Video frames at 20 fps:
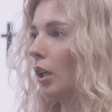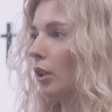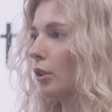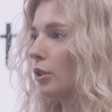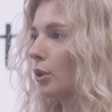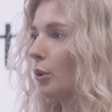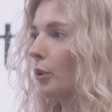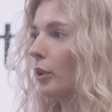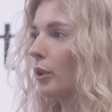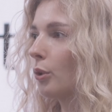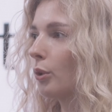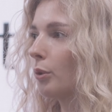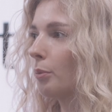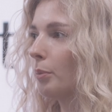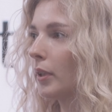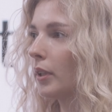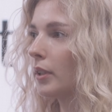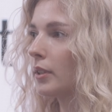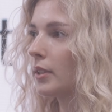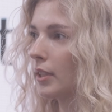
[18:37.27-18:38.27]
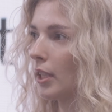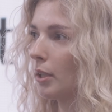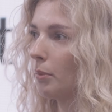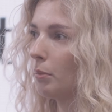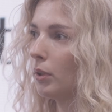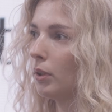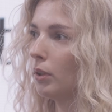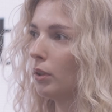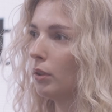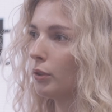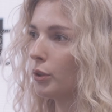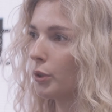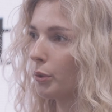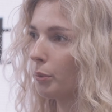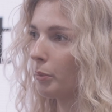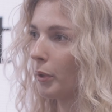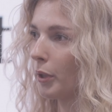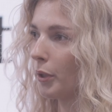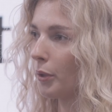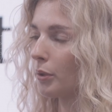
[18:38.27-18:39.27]
So it could be stable to
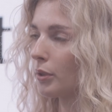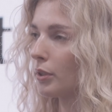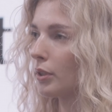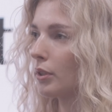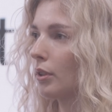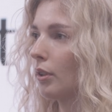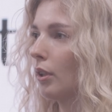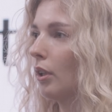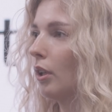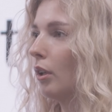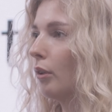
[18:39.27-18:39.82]
be used